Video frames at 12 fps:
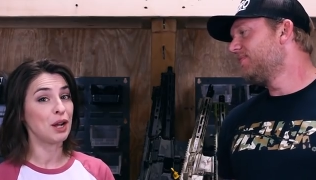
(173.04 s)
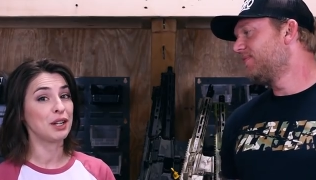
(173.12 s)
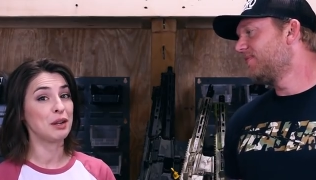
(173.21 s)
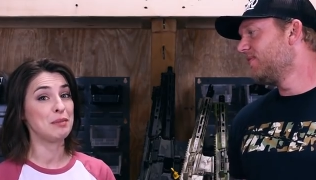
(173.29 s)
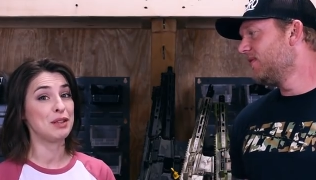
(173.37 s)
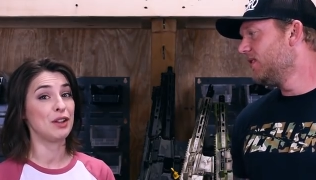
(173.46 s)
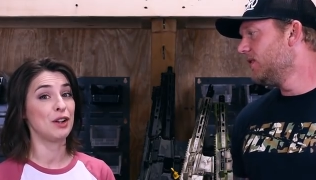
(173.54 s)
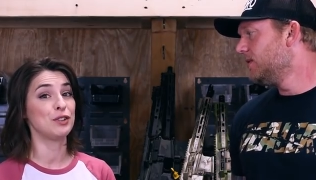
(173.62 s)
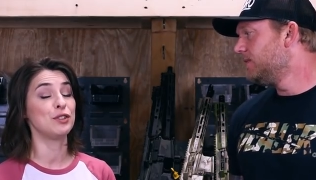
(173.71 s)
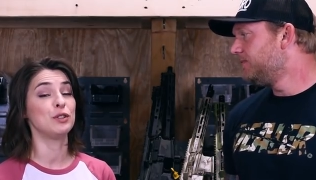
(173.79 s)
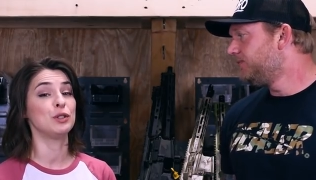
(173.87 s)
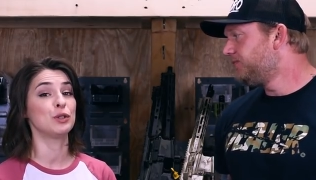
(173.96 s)
Speaker 1: not going to be there,
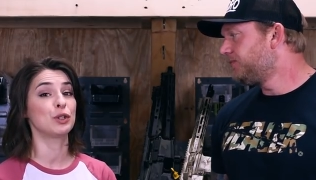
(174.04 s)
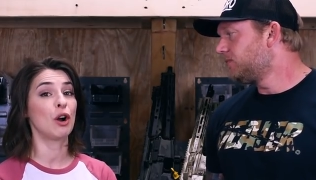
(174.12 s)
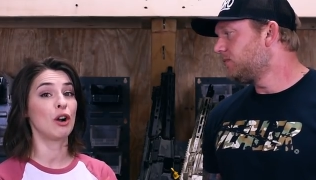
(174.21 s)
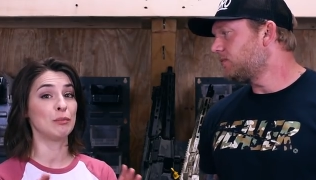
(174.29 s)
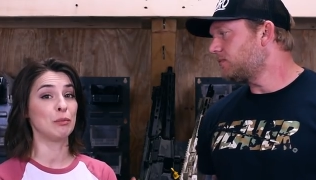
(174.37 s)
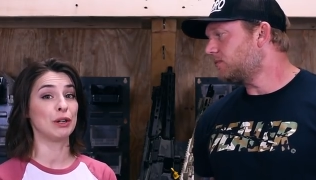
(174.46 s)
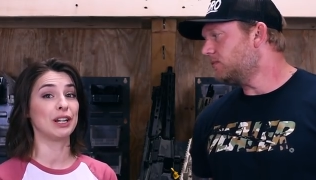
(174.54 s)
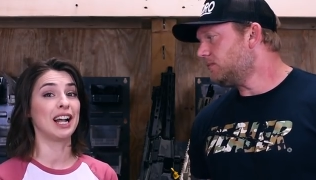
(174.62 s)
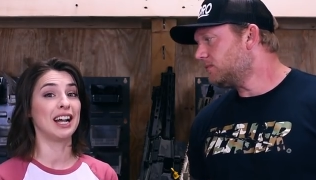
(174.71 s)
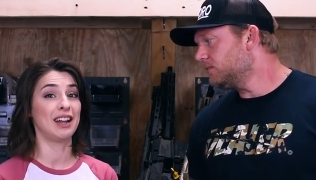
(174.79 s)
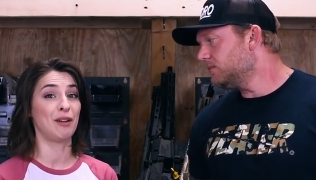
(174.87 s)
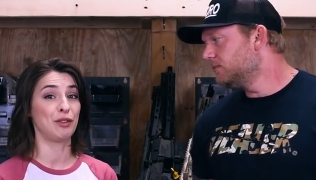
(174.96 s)
is to do a
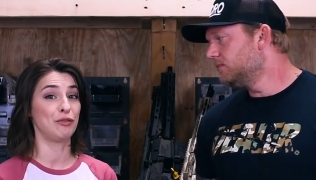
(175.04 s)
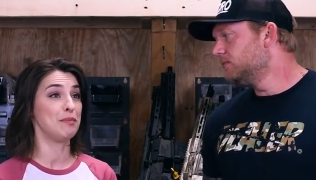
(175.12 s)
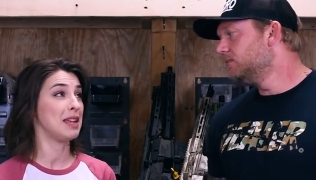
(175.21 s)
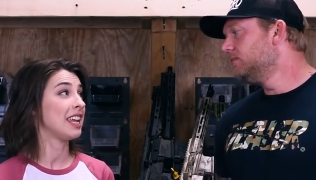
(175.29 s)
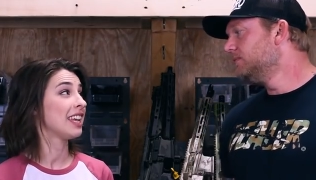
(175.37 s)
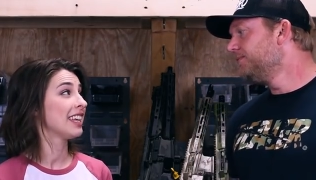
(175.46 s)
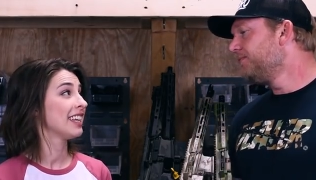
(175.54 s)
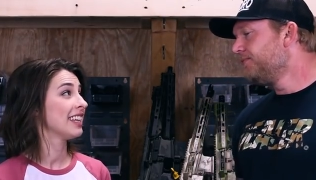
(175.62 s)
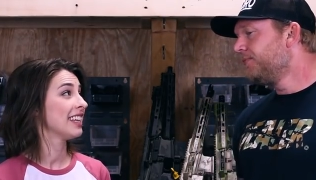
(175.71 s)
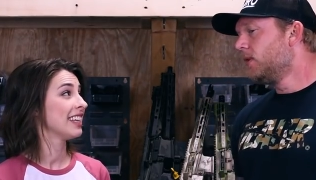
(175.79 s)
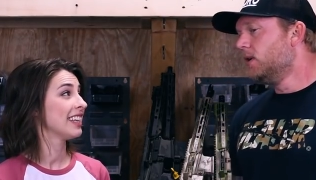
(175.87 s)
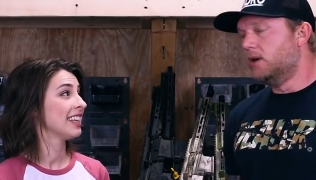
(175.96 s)
cardboard cutout of me.
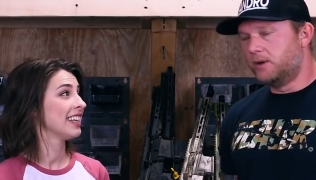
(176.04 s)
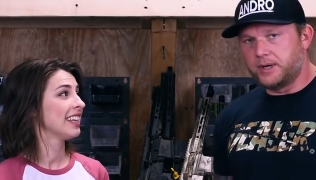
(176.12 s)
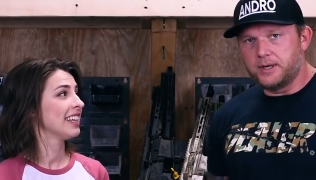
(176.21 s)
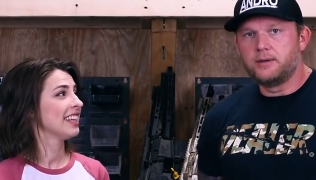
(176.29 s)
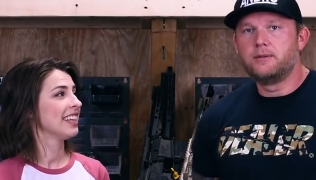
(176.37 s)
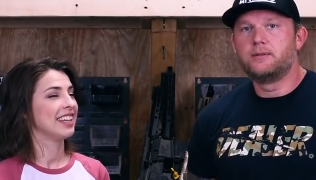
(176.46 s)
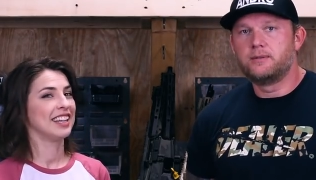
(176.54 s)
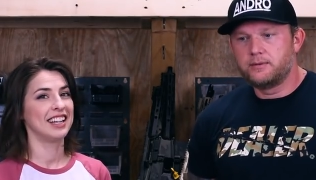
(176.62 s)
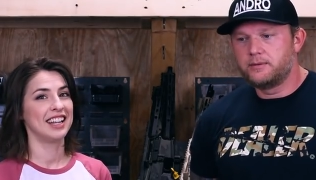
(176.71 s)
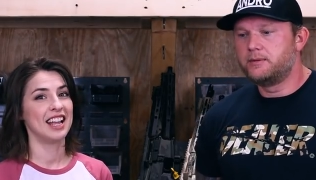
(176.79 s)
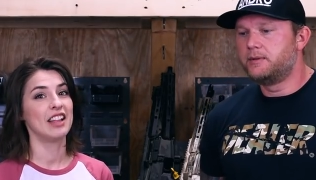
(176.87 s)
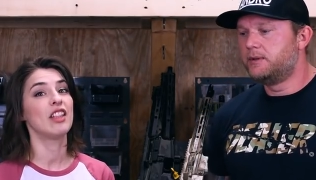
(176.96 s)
Okay.
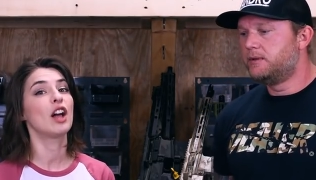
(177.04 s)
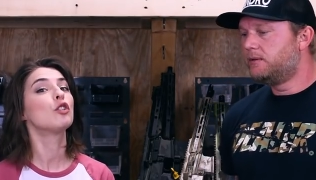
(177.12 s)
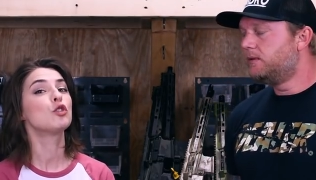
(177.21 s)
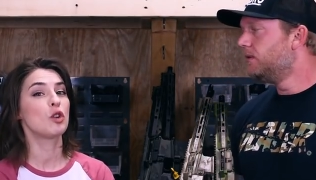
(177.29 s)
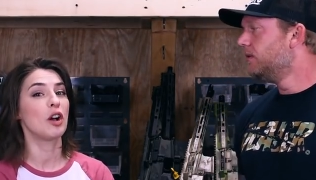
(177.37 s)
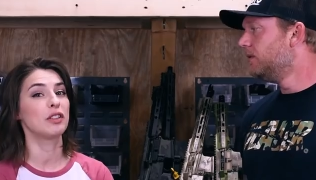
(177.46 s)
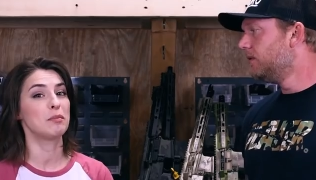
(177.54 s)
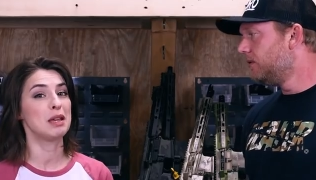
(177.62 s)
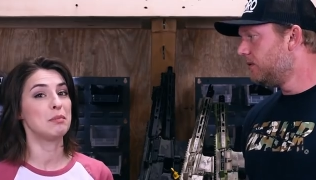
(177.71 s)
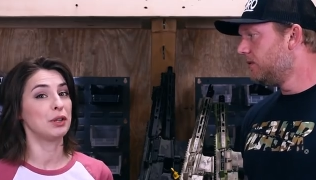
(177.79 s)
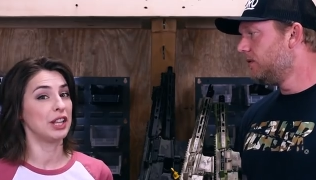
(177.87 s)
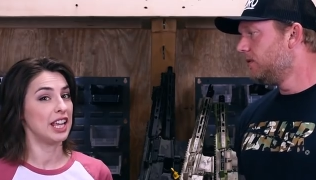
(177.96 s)
And that'll draw the
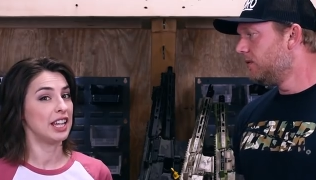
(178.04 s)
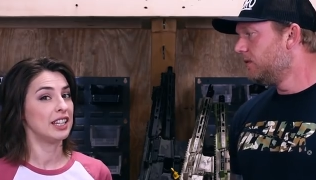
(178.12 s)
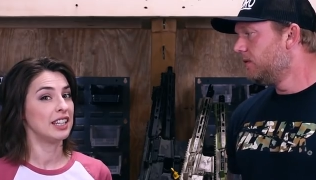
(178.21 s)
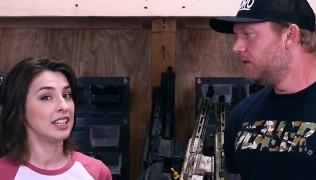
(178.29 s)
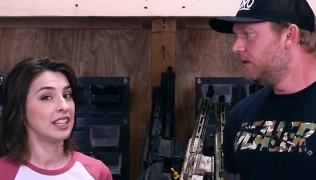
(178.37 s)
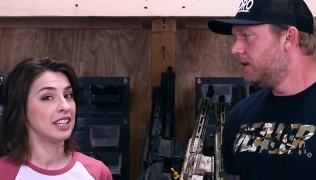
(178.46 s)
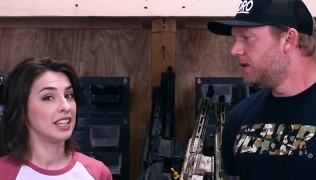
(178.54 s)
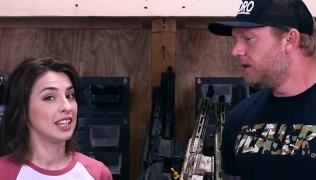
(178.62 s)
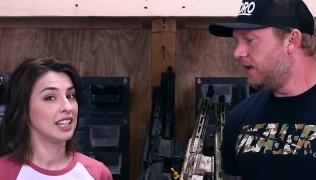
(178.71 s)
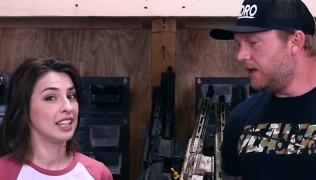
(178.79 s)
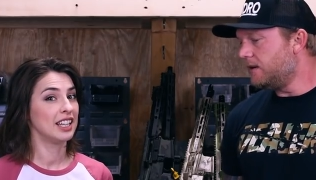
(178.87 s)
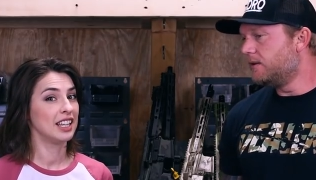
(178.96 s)
people in.
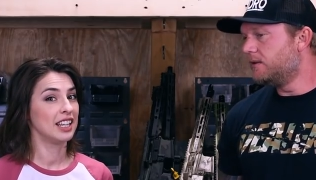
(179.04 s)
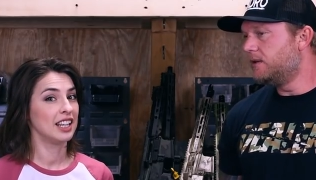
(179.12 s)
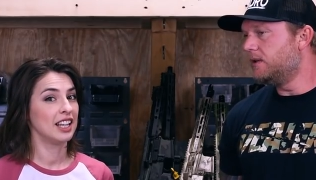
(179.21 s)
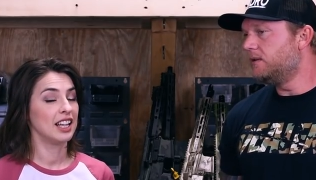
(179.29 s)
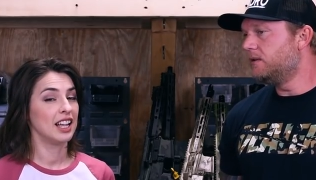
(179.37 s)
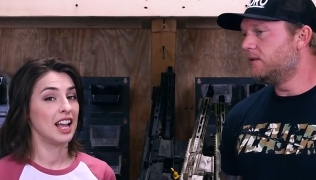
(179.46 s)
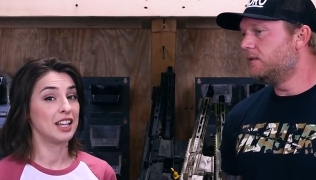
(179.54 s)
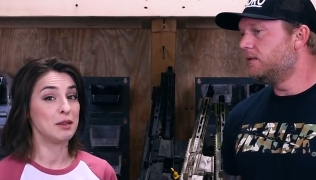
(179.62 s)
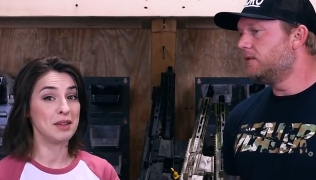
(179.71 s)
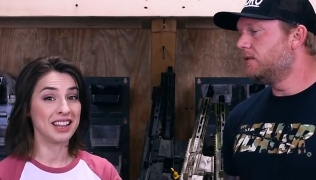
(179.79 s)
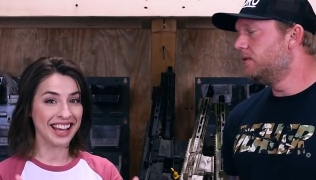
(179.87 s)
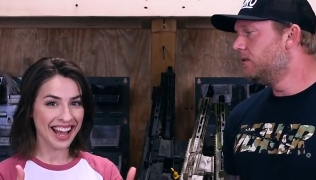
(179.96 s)
Speaker 2: Yeah. Can I
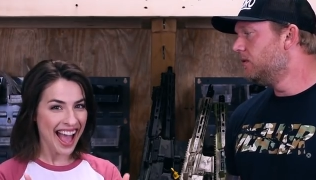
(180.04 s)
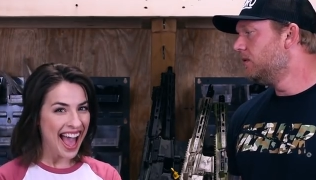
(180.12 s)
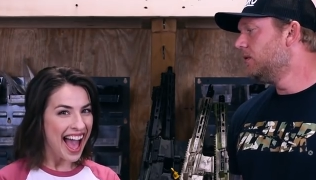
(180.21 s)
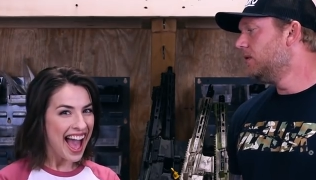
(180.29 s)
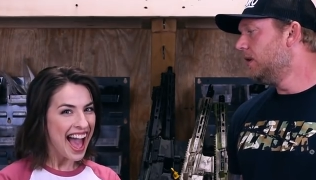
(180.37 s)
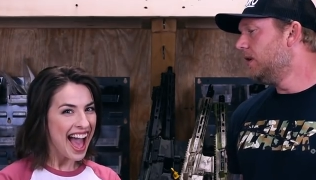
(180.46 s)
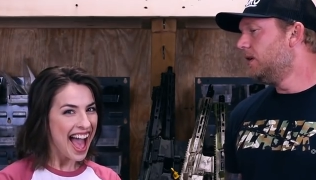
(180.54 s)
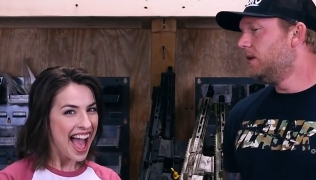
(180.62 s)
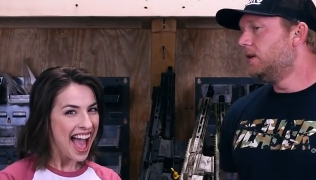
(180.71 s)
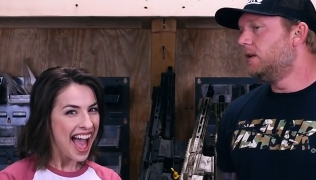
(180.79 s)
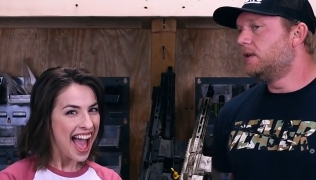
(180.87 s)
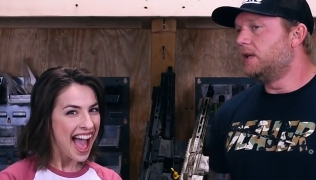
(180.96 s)
can be like.
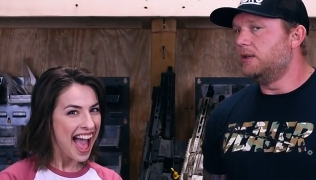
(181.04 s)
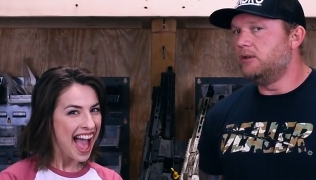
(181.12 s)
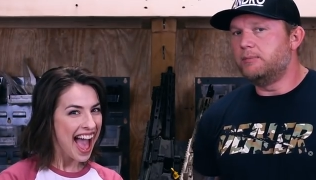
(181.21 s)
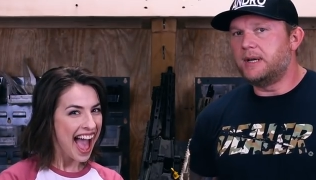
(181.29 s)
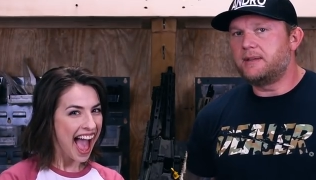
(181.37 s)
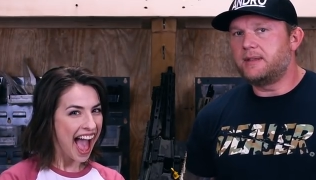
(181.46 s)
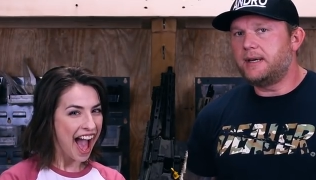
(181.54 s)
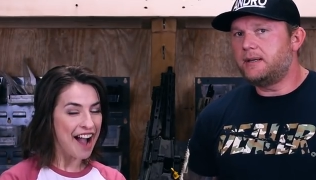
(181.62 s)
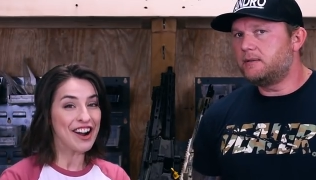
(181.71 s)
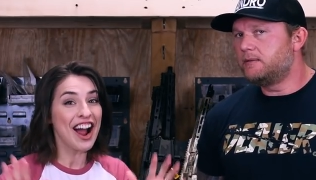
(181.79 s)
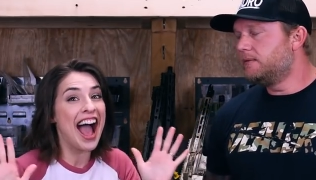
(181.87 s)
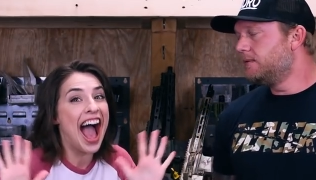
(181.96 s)
Can you make that?